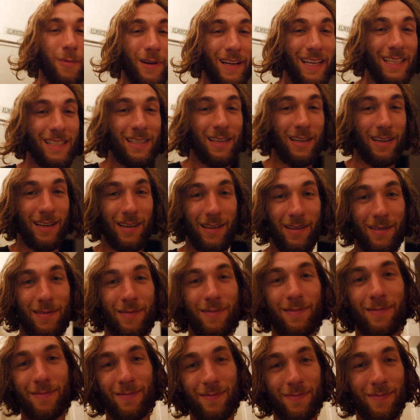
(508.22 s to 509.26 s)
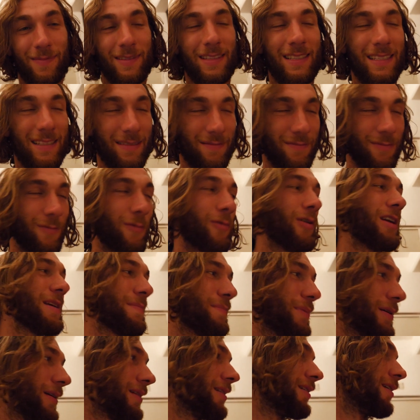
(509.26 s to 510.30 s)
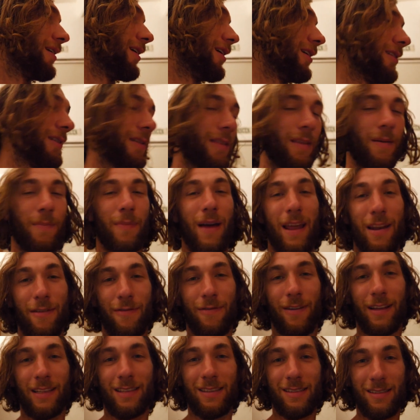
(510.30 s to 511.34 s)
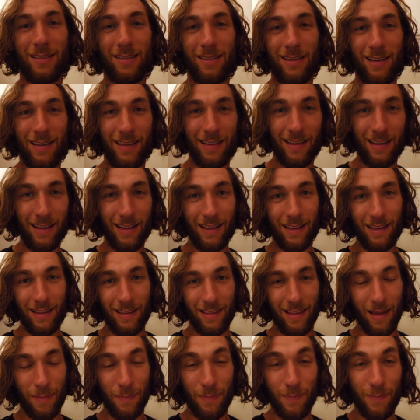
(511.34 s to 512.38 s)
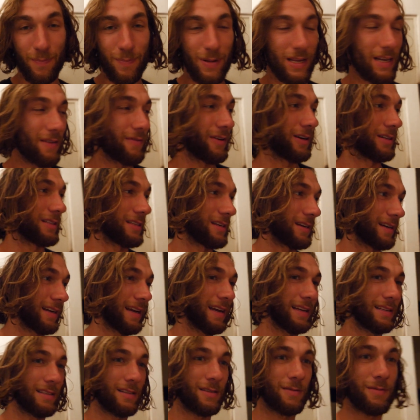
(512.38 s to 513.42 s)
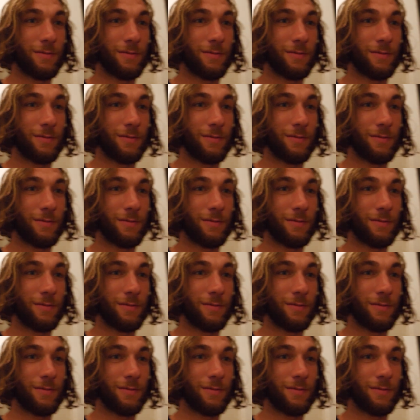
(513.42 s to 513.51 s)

we get to reap all of the benefits that being a volunteer gets,